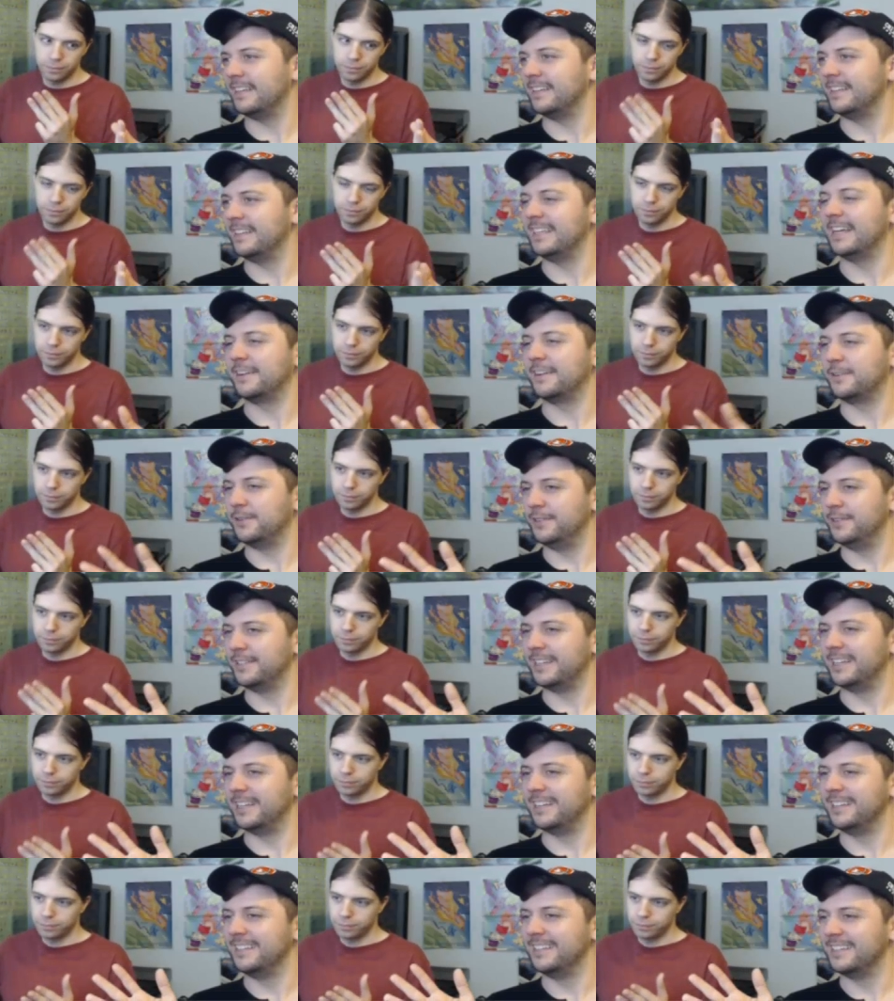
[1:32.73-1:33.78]
Speaker 1: Yeah,
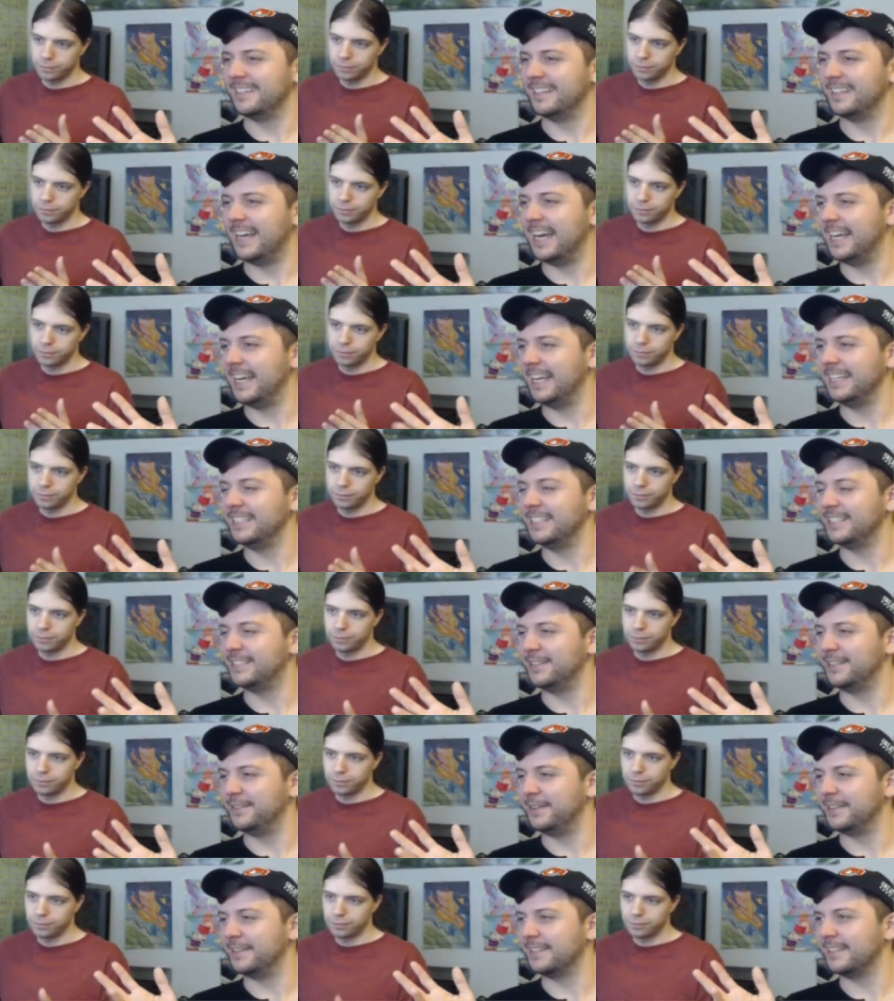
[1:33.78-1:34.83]
golden. I, I just
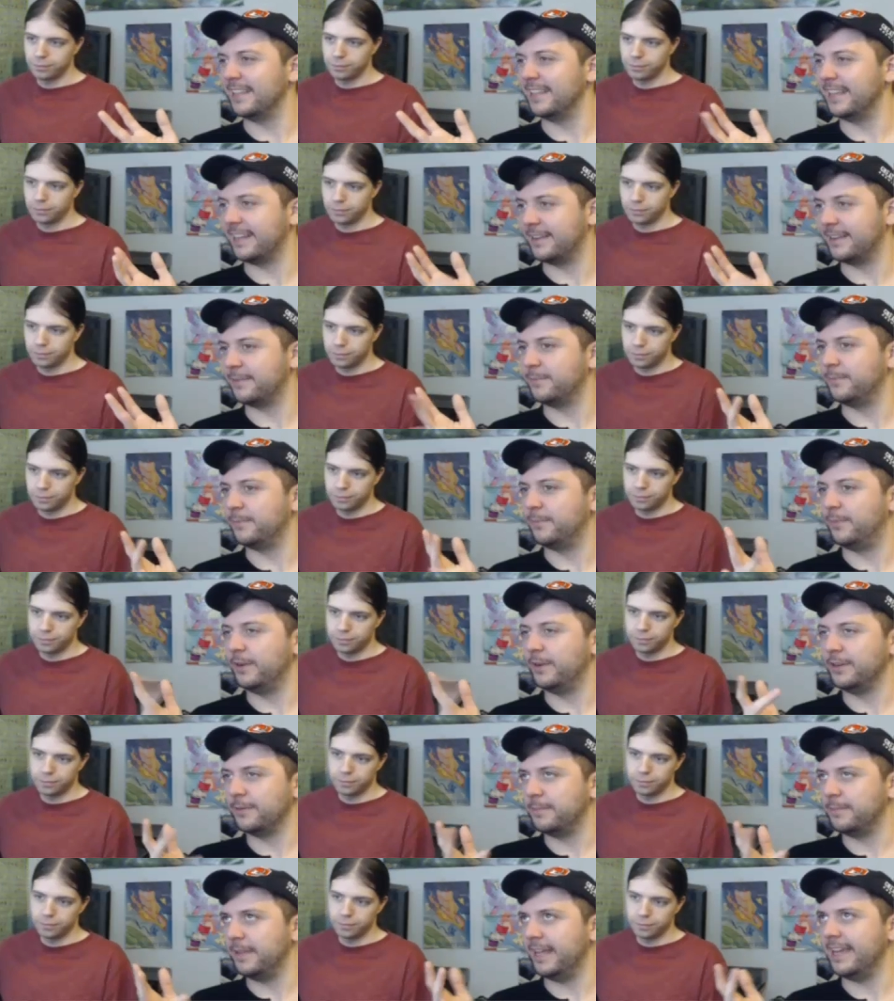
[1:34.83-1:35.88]
don't like when
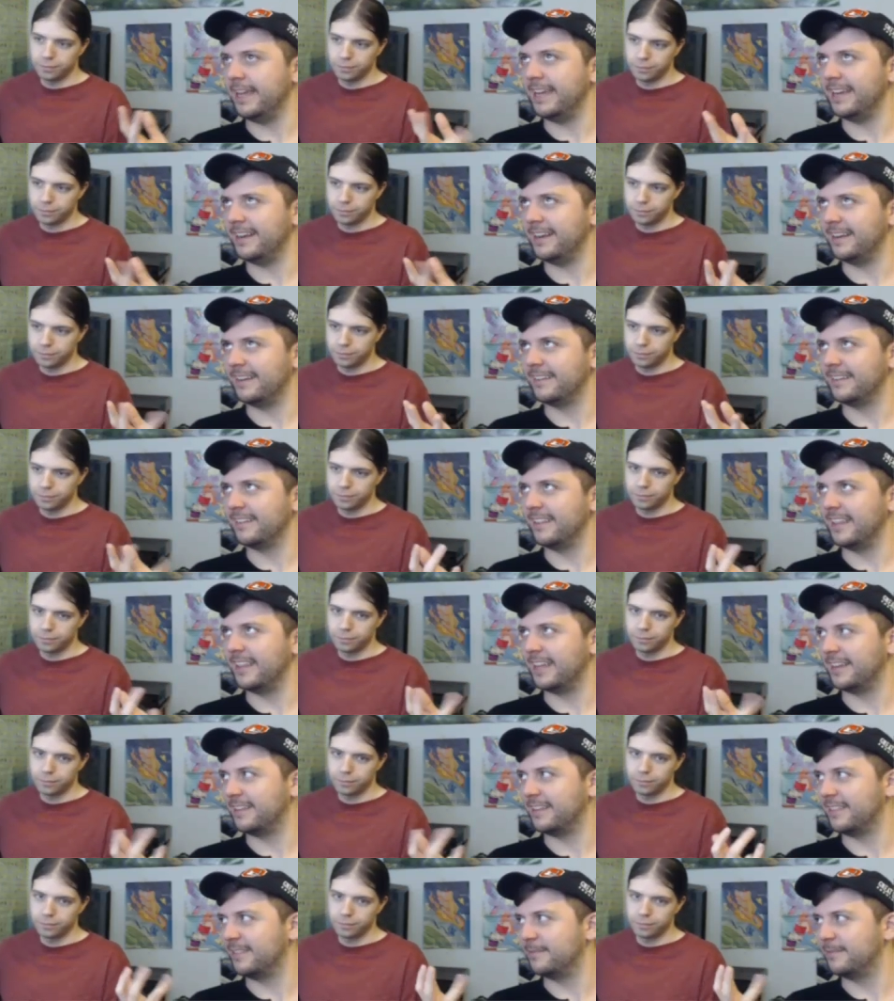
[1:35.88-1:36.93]
you're playing
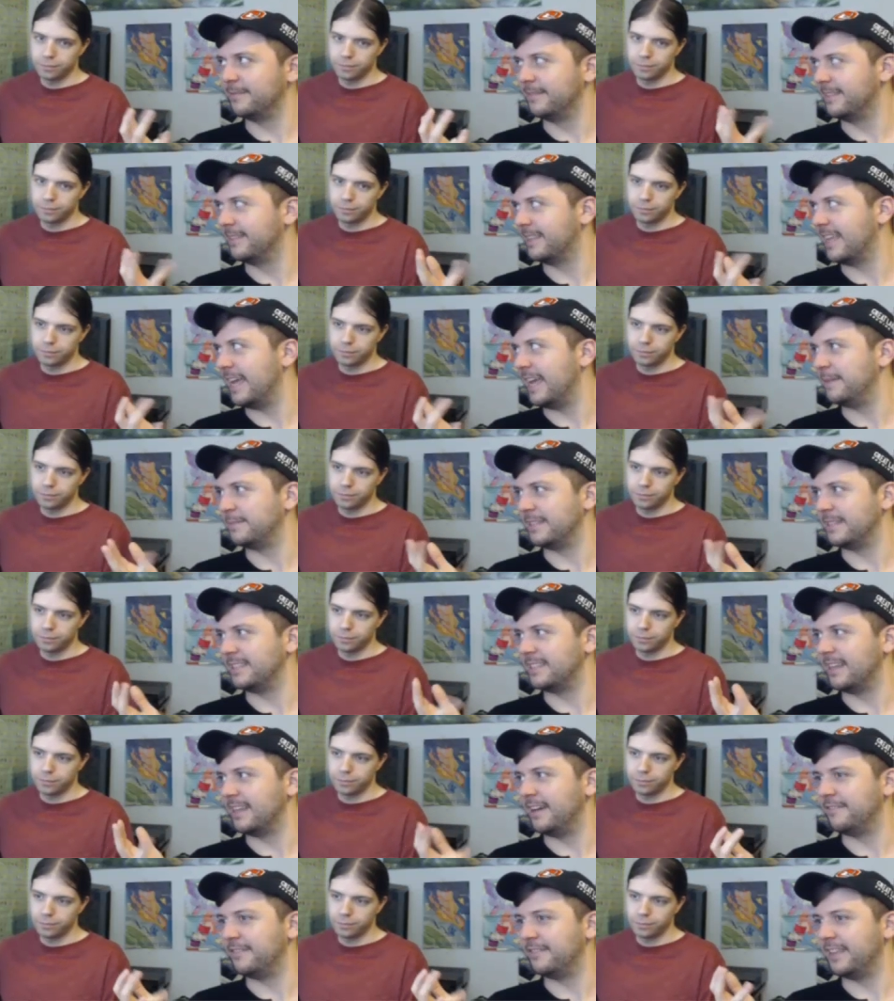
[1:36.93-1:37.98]
like games and
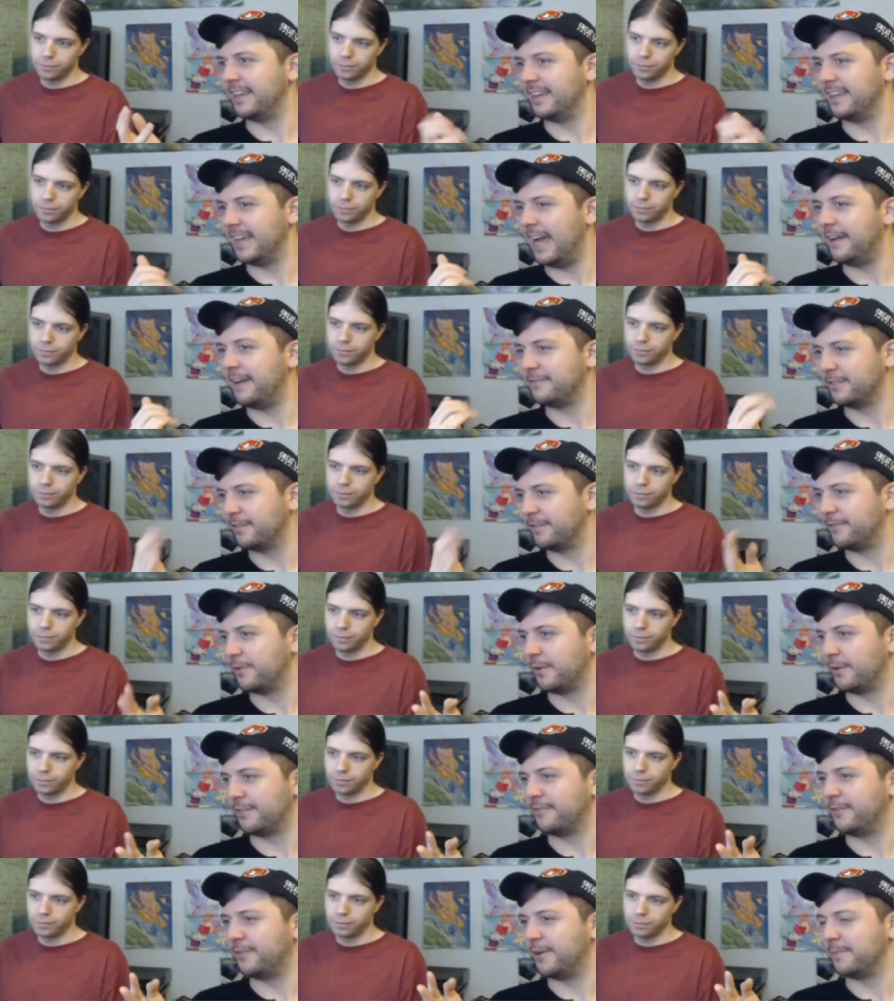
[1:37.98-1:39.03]
stuff. That after
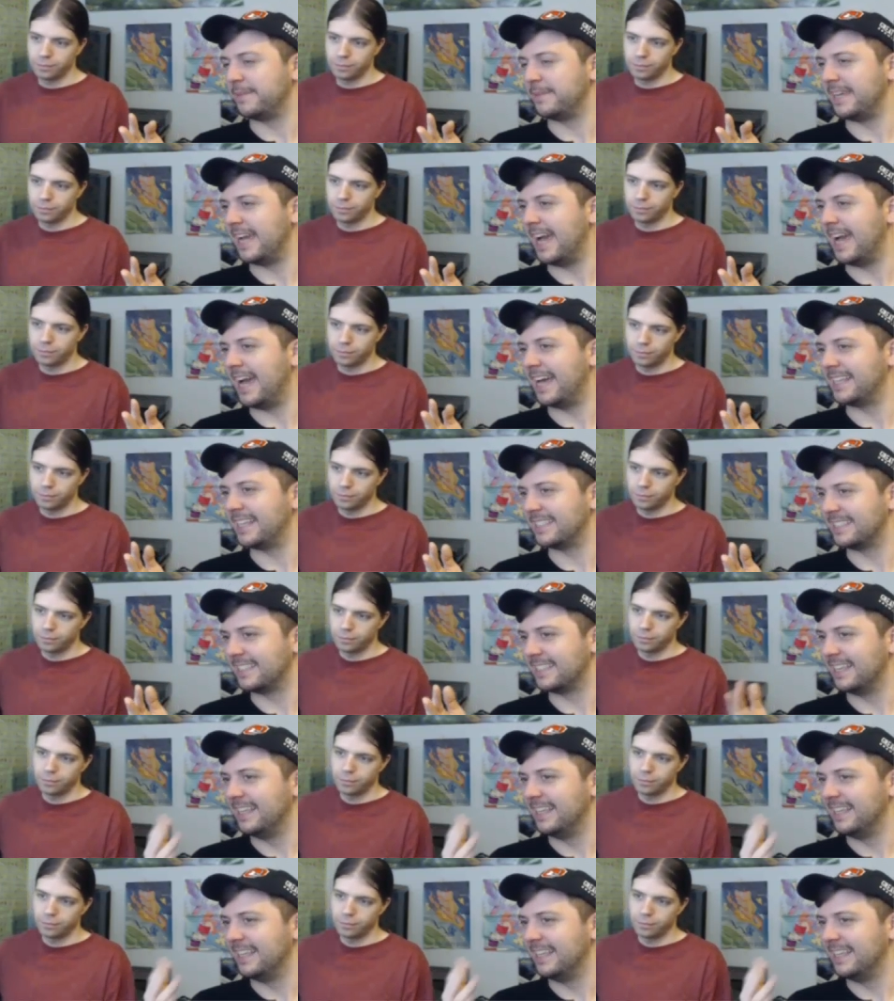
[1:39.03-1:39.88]
fourth form, he has